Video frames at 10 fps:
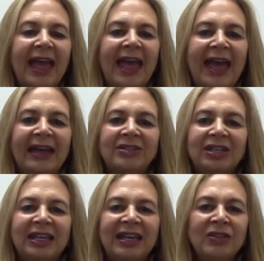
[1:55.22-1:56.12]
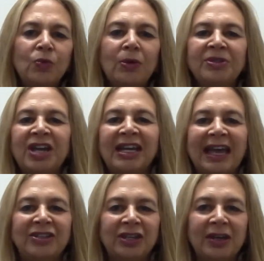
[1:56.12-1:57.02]
And in the Woman Tech
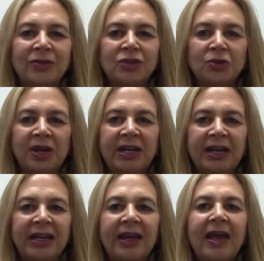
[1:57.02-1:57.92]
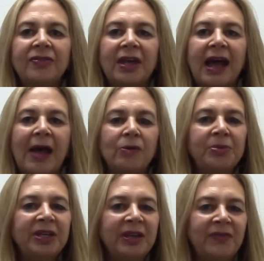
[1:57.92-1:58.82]
Educators Training that I will
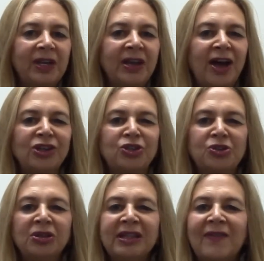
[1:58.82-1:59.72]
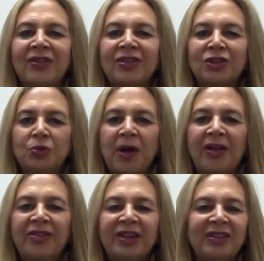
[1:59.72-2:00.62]
be giving on June 11th and
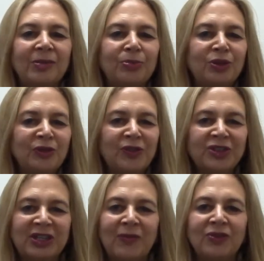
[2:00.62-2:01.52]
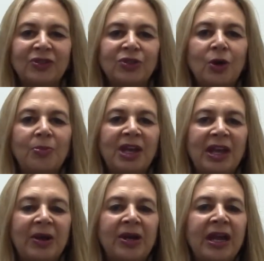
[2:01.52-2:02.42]
12th in the beautiful San Francisco Bay
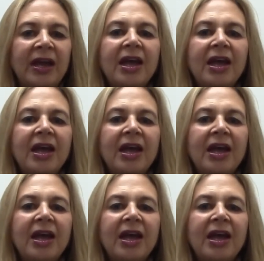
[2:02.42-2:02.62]
Area,